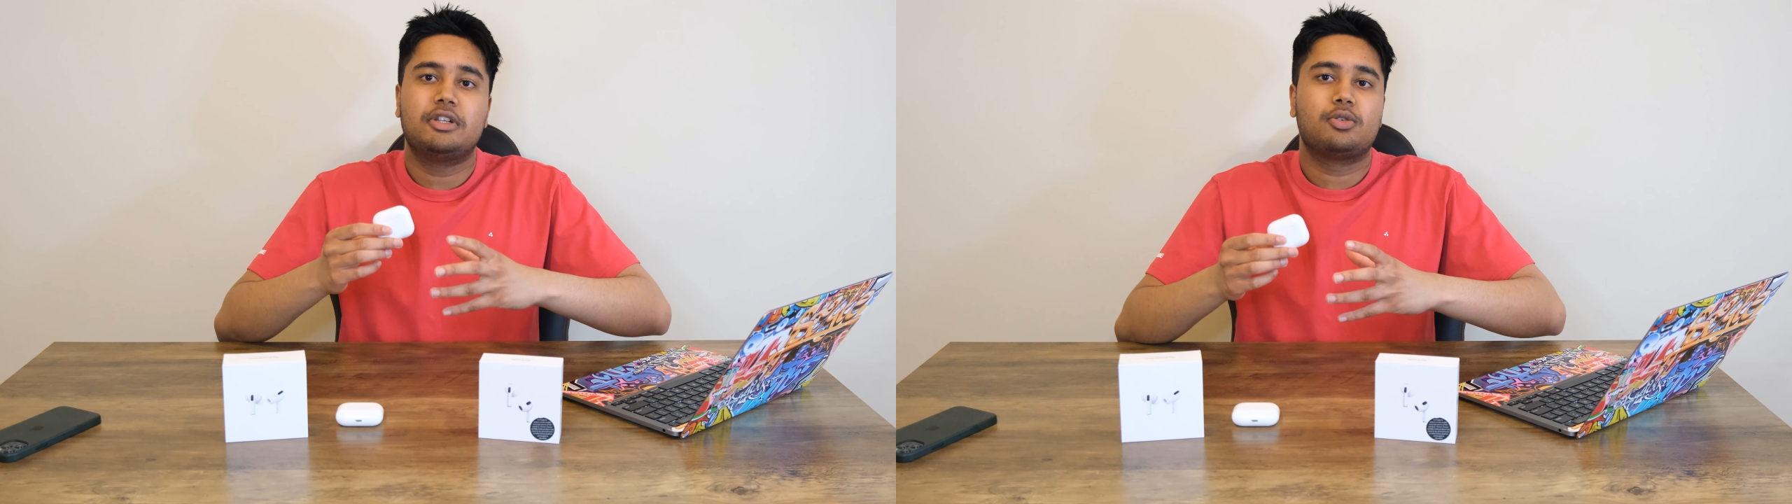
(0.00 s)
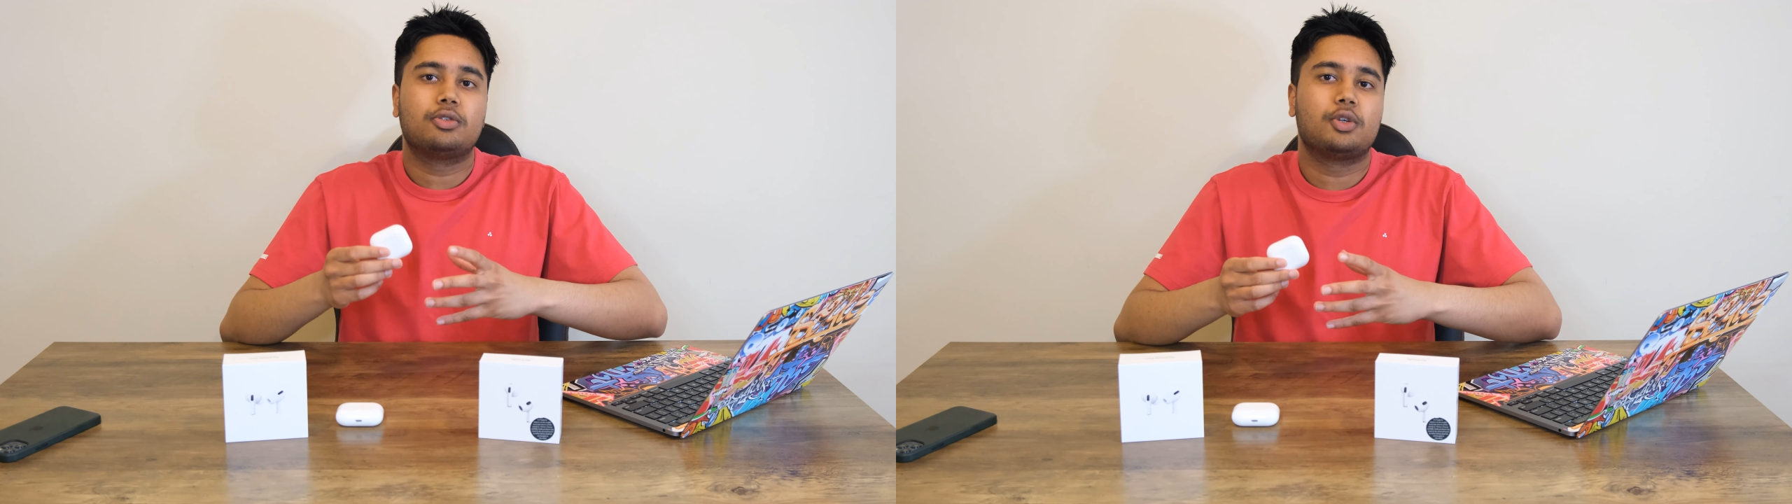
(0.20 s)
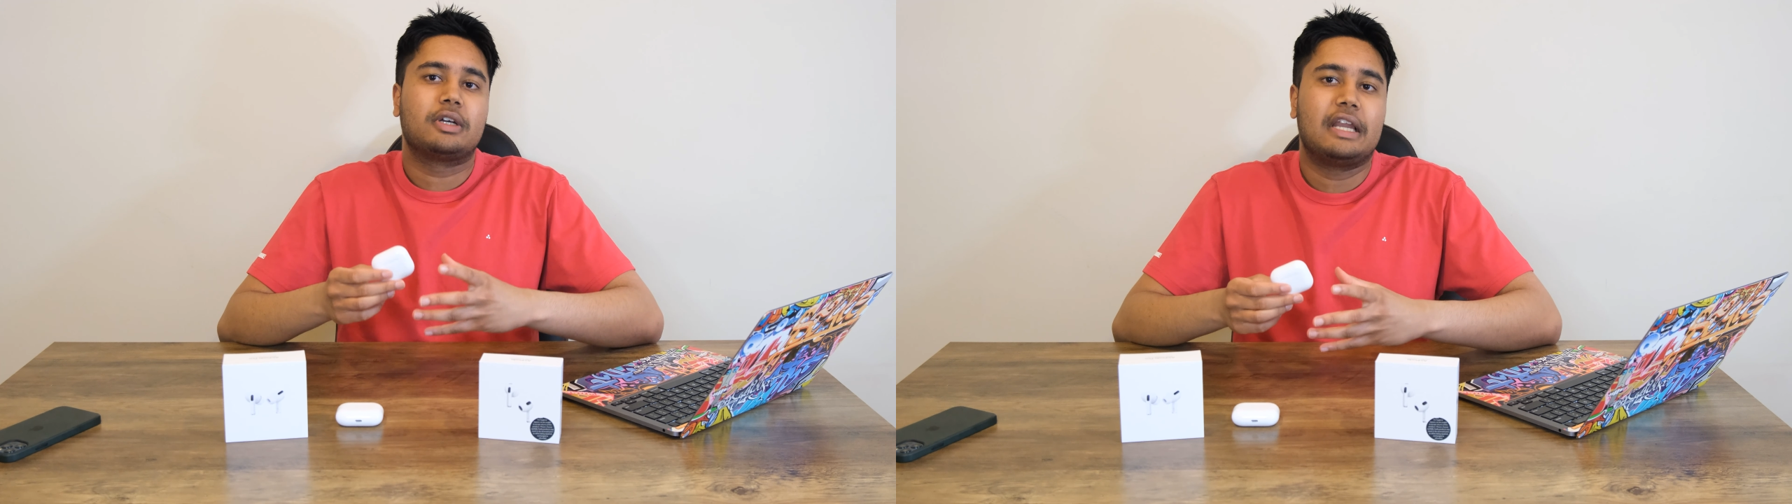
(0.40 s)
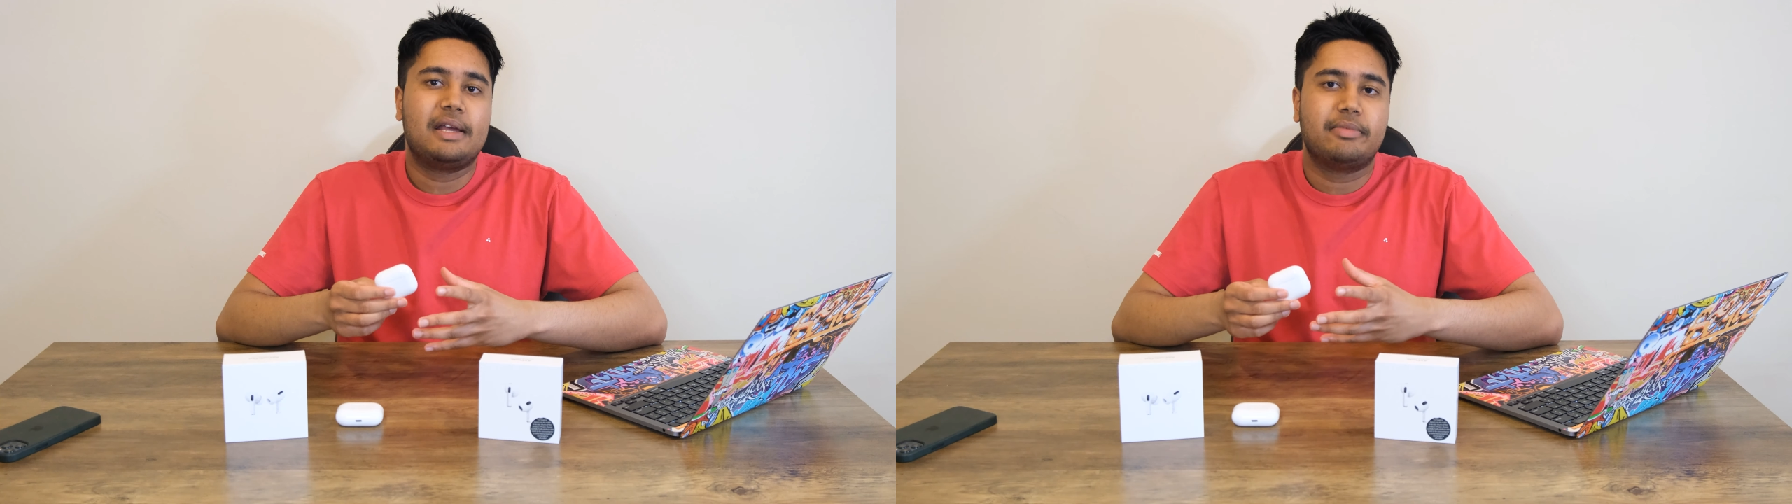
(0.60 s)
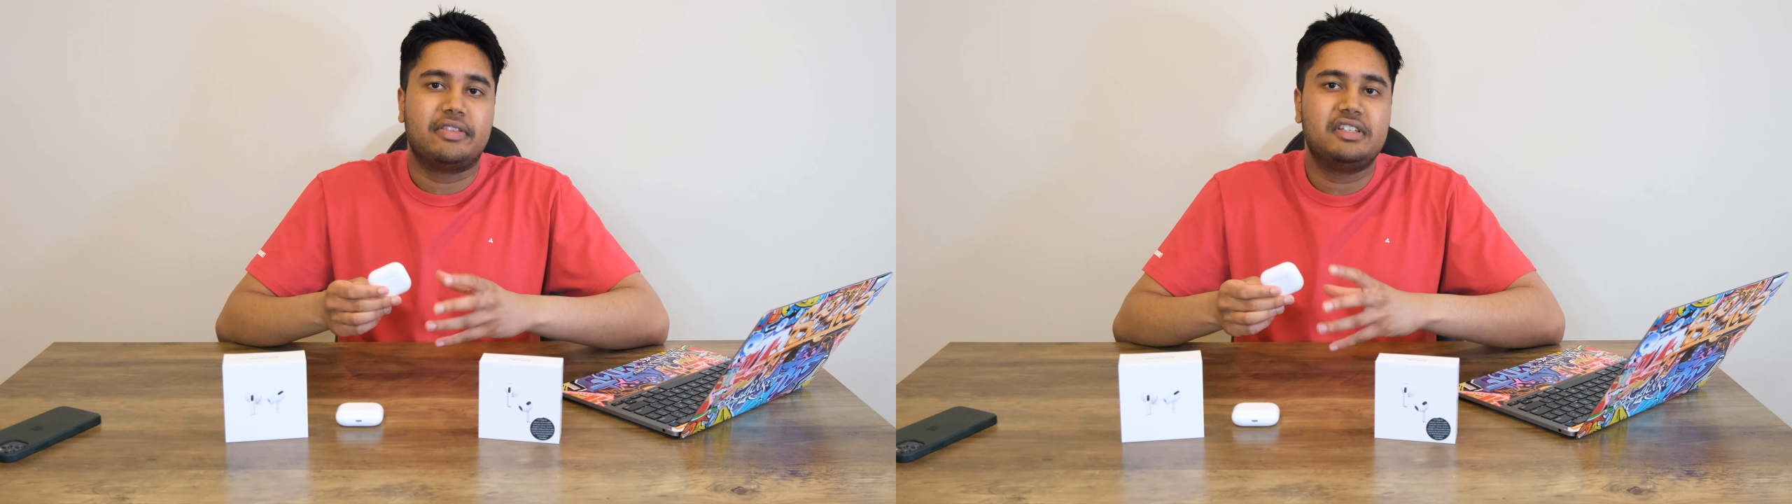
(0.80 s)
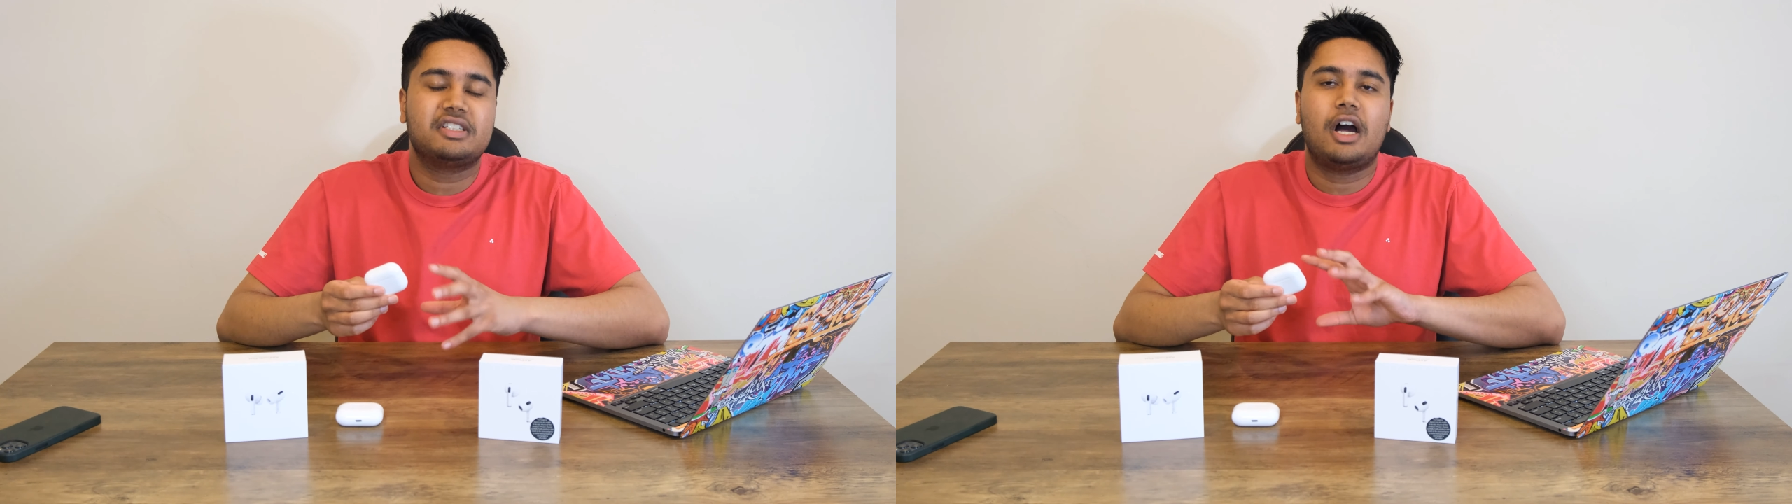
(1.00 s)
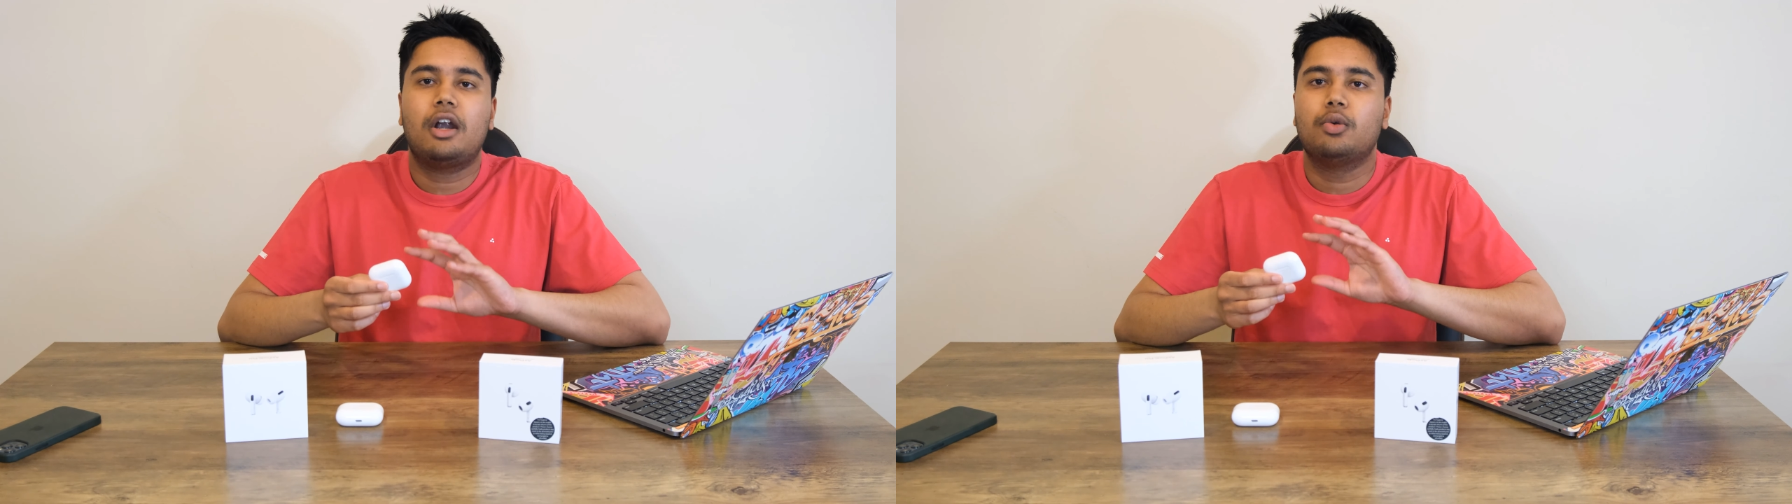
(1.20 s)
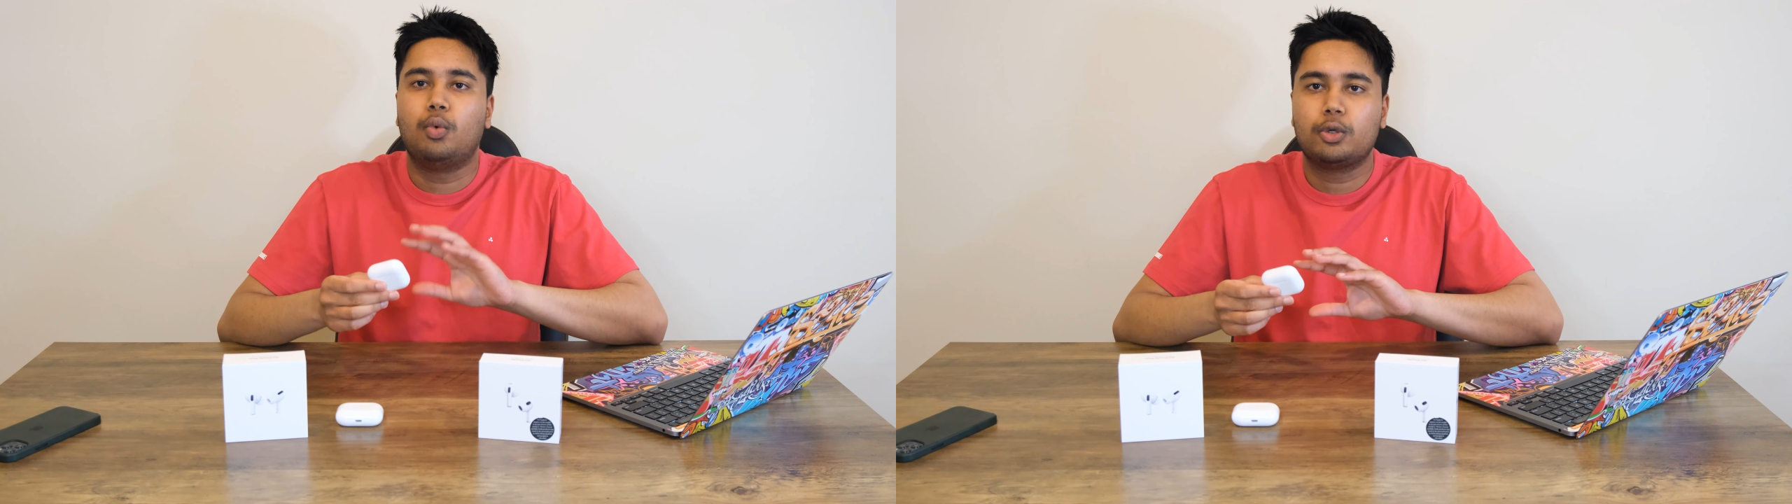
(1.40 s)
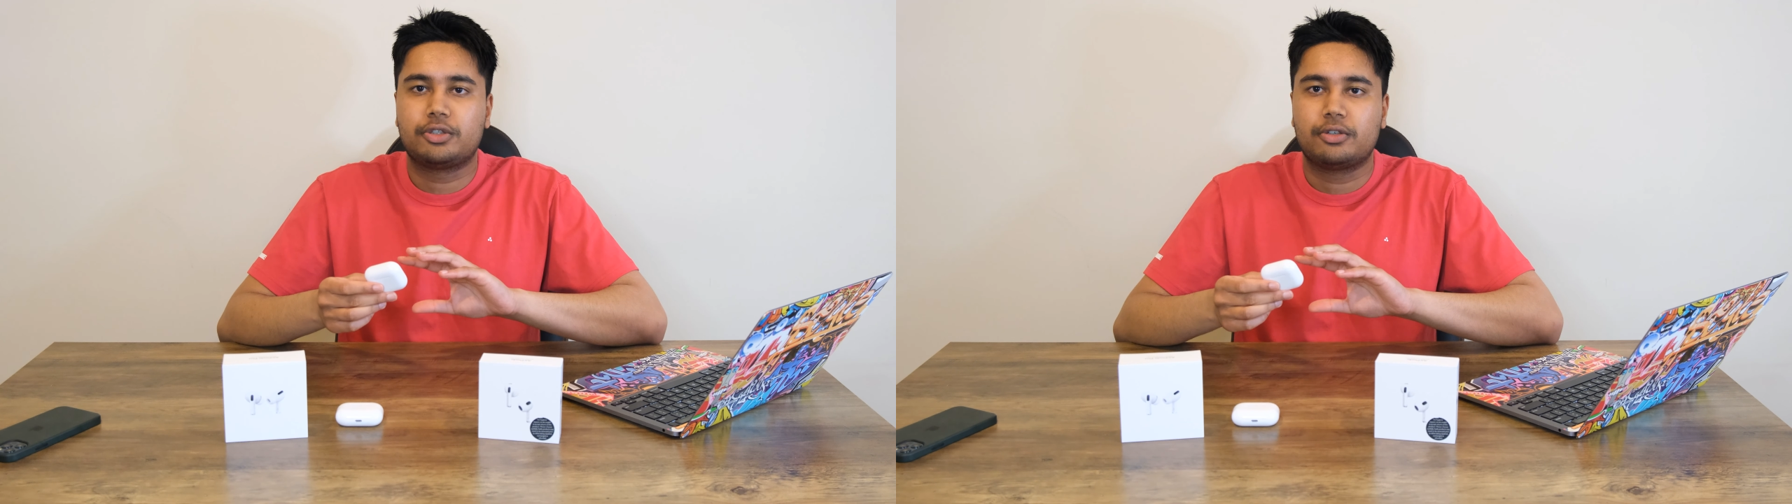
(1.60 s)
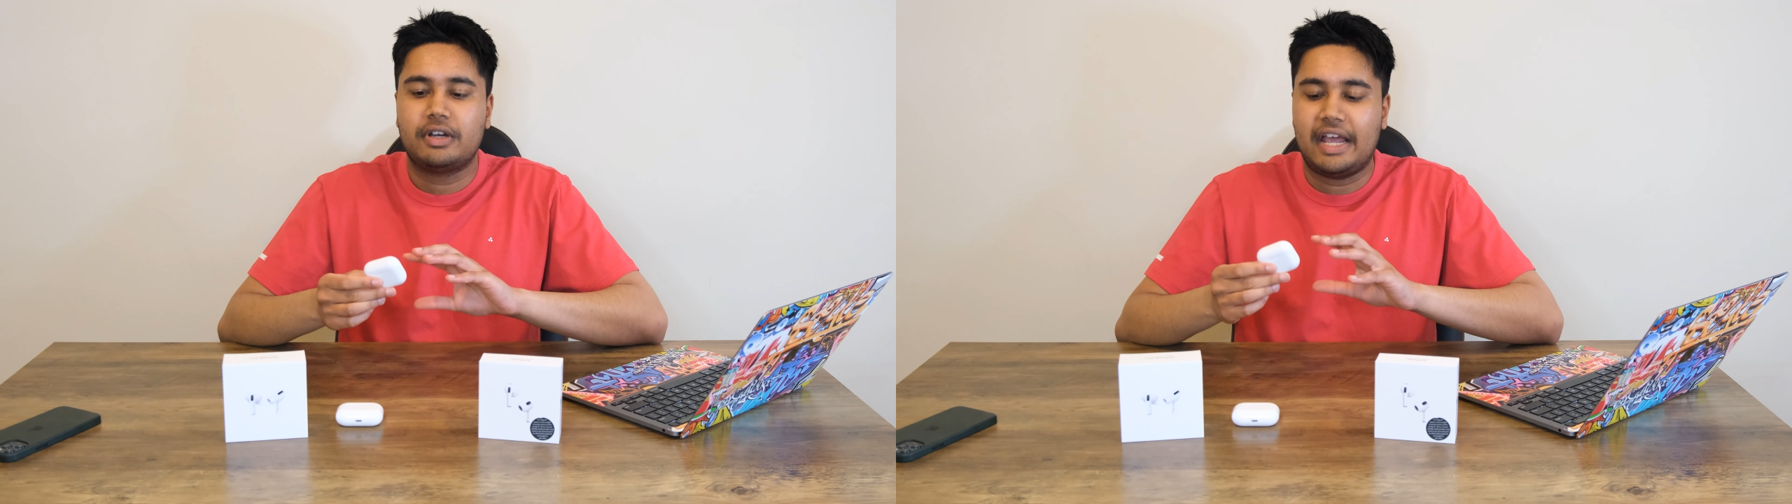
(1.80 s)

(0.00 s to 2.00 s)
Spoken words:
has also claimed that these are water